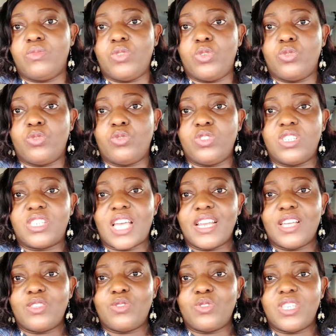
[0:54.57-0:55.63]
you
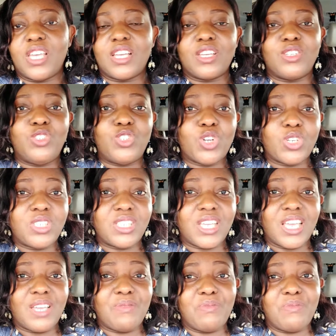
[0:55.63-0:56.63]
decided to take just